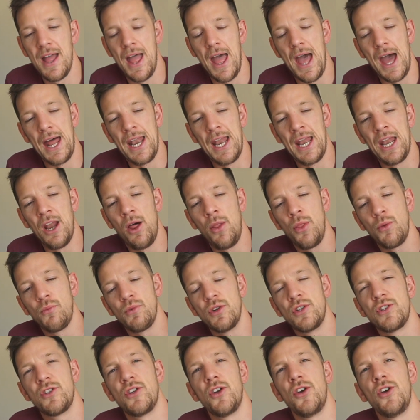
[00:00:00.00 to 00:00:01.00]
And then on the
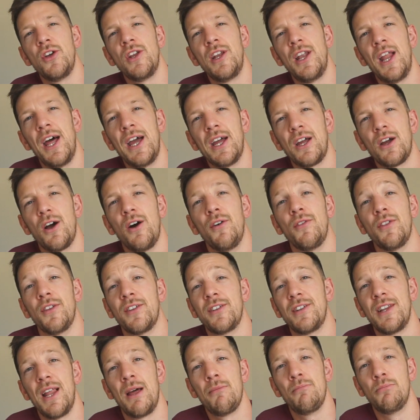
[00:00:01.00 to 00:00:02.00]
return leg of the
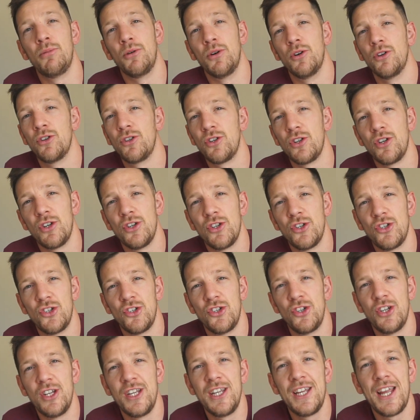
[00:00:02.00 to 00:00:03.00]
sled push,
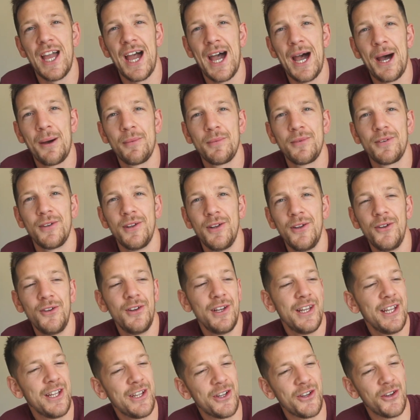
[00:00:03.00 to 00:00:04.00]
she
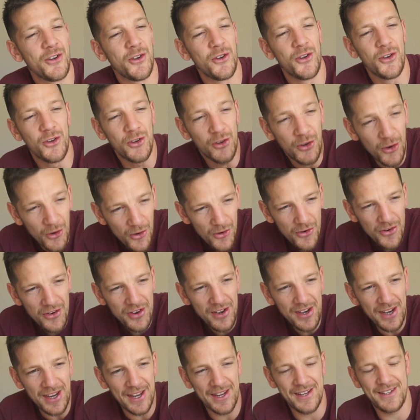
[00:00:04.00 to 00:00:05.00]
absolutely
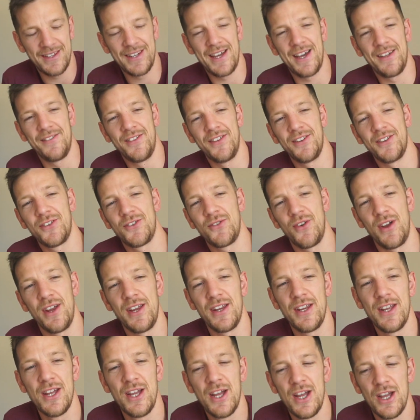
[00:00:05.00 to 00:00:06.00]
gunned it down the
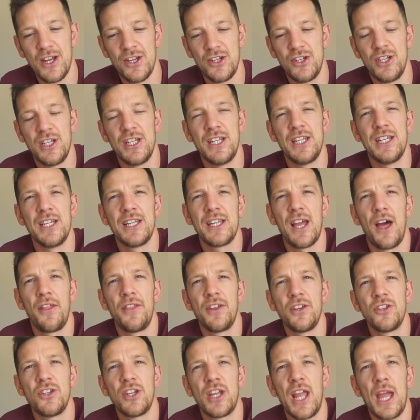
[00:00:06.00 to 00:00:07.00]
straight. I
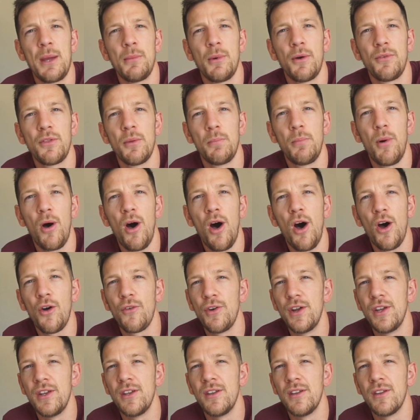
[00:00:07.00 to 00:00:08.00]
think she came off the
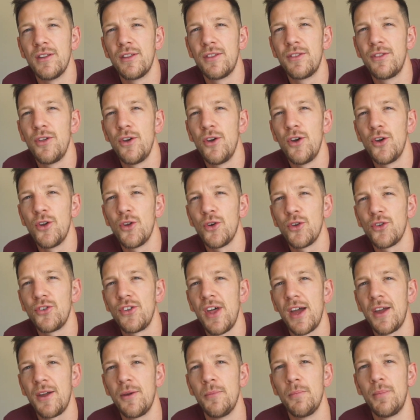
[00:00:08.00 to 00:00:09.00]
bar in 3rd or
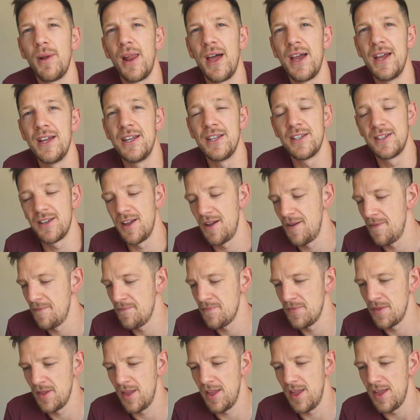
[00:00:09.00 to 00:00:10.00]
2nd place
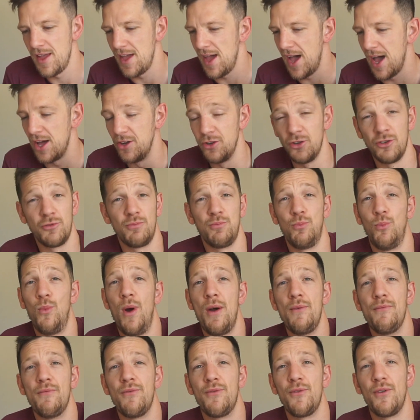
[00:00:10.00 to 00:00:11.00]
and just
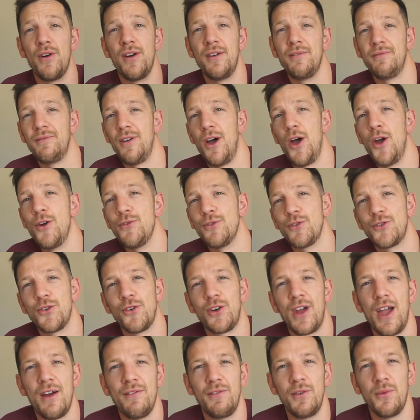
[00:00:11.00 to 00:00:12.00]
went for it.
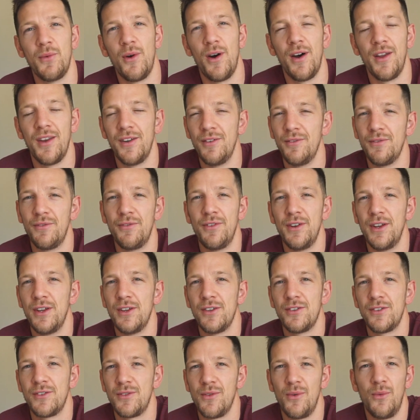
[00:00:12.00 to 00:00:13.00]
Overtook everyone and
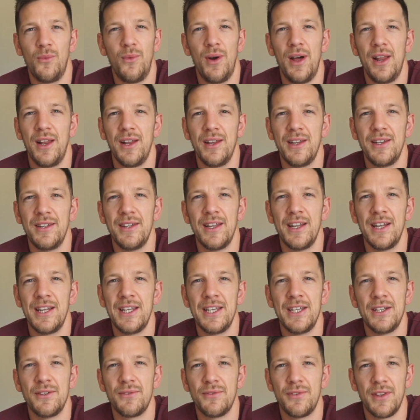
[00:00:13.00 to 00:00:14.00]
finished well in the
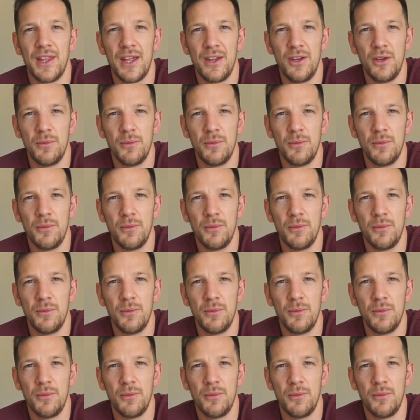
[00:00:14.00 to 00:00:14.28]
lead for that